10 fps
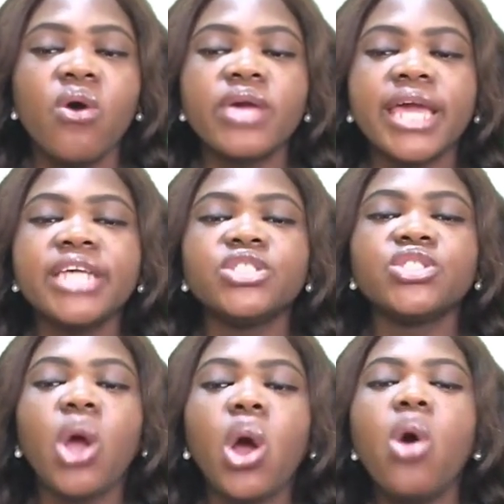Okay,
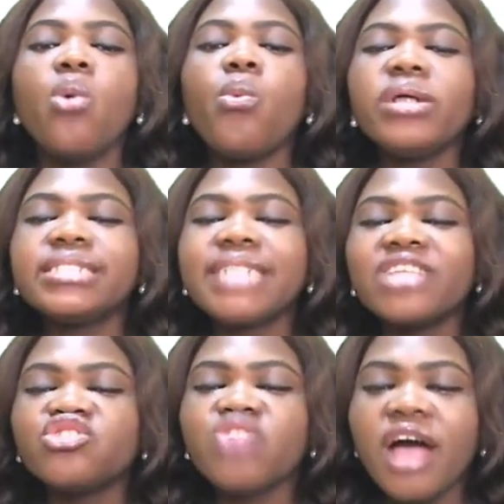so water
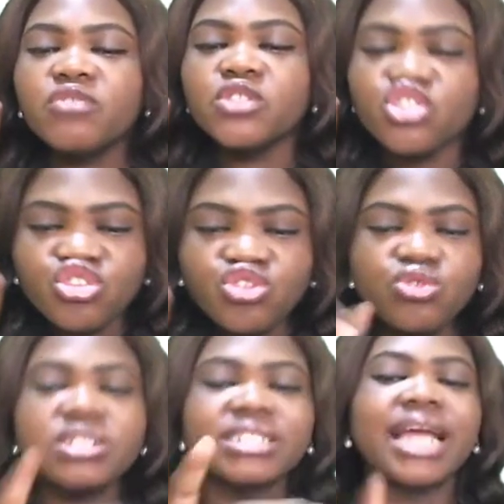travels through